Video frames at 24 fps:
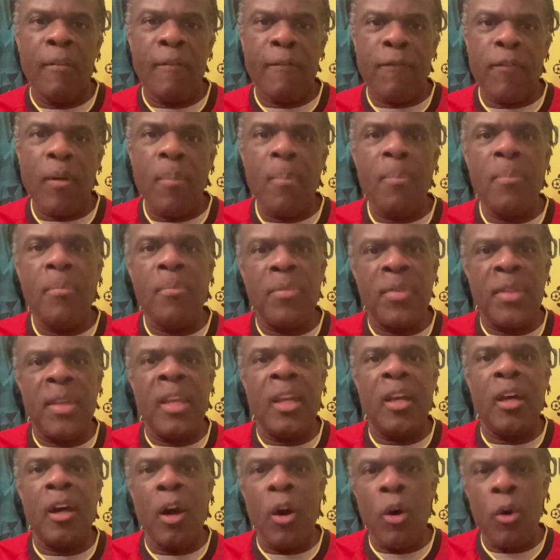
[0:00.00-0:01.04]
from
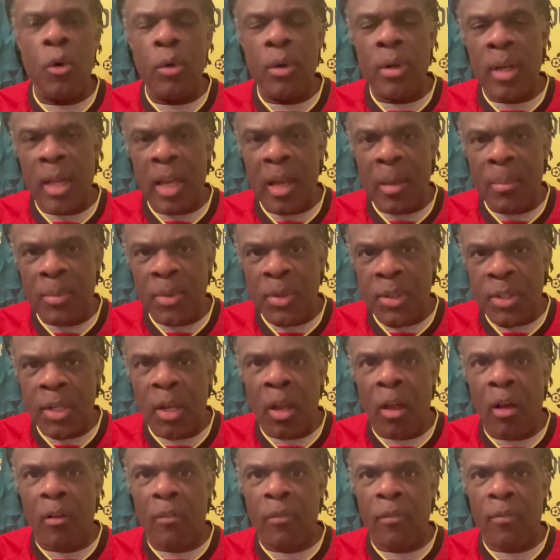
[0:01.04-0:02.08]
the owner
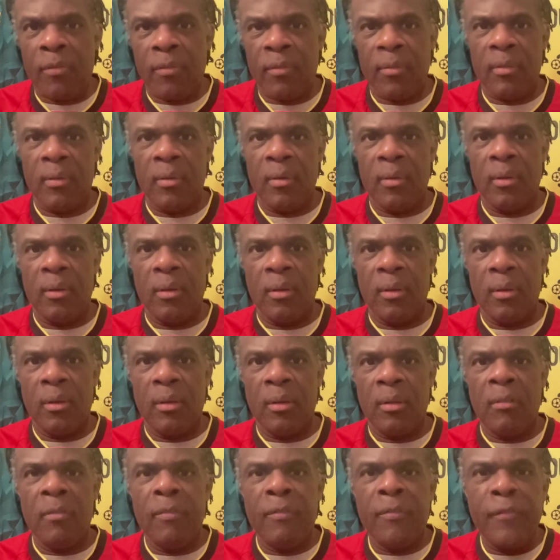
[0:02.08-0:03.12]
himself,
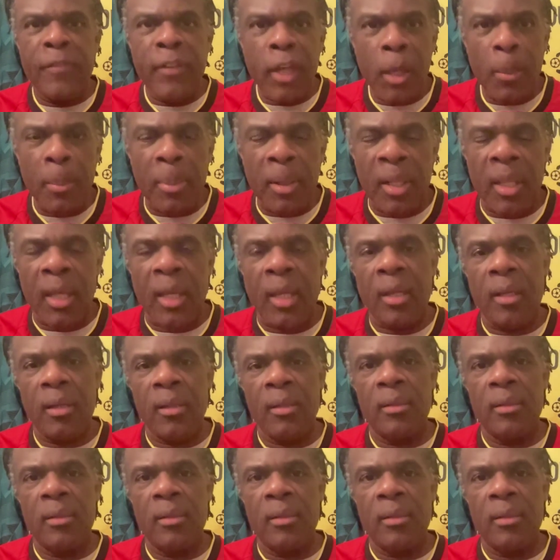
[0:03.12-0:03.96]
verbally.